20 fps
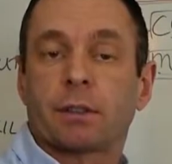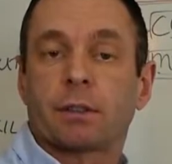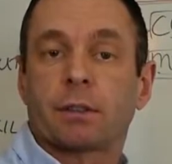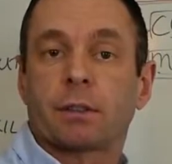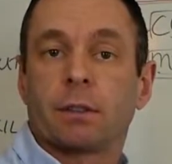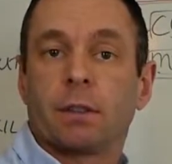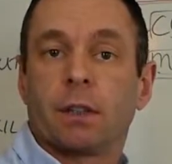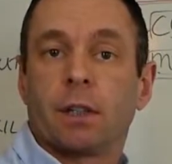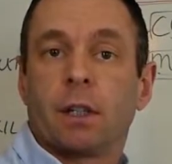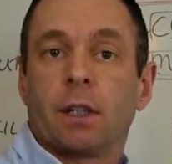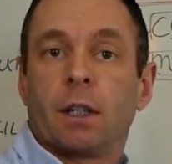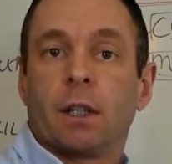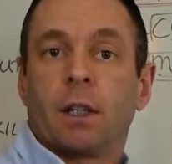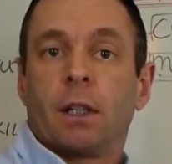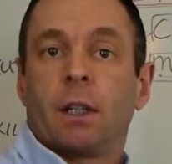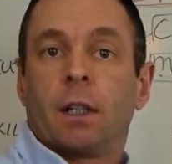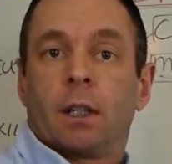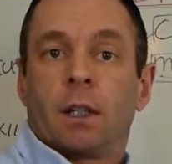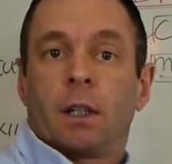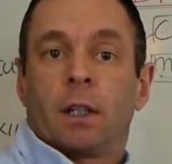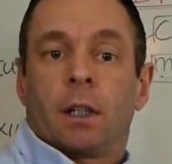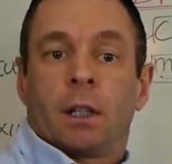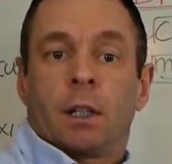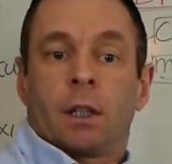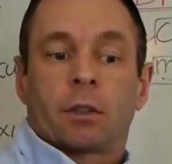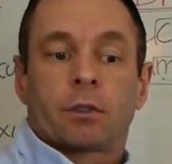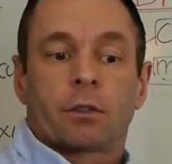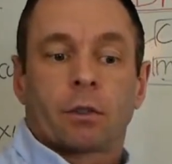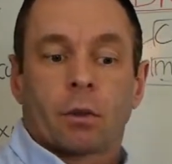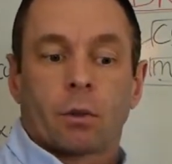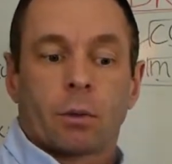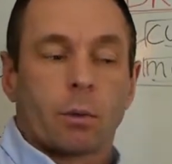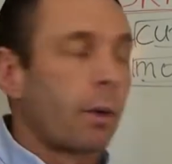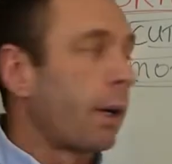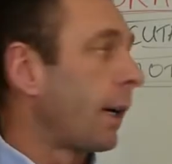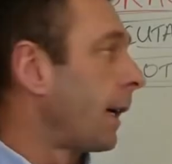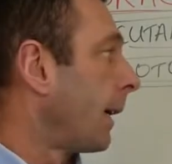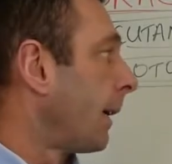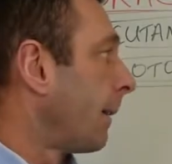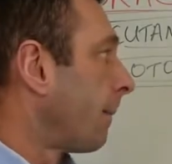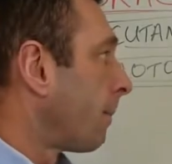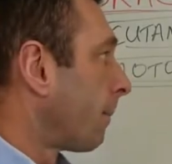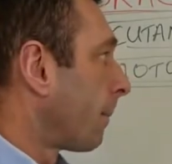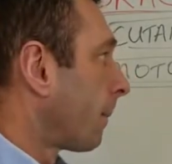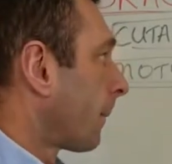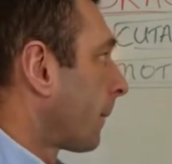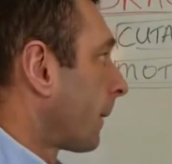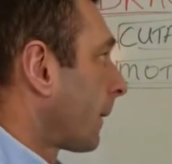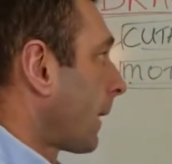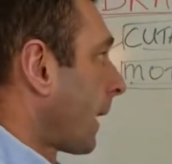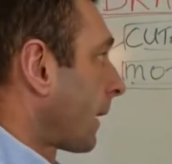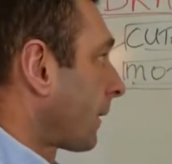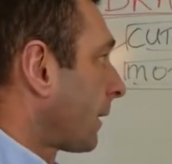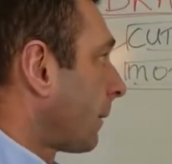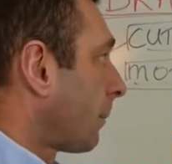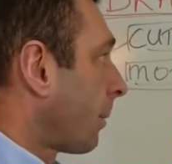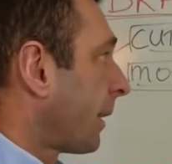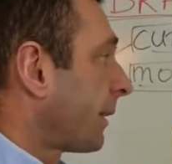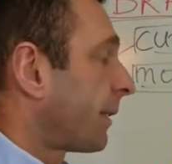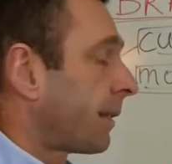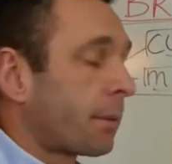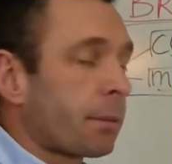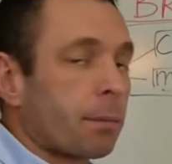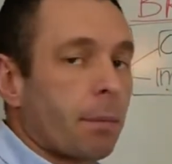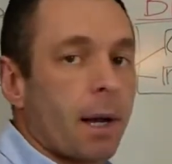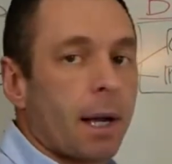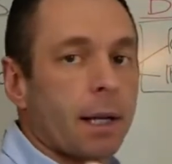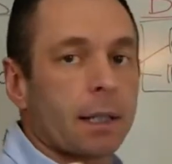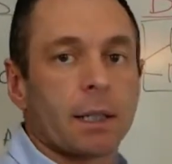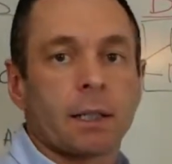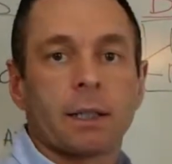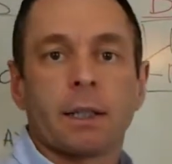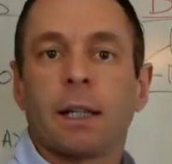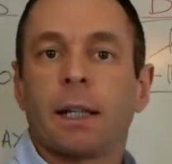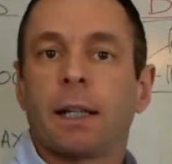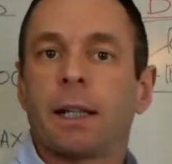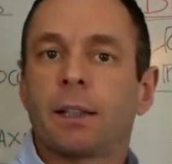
is. So that's the biceps brachii.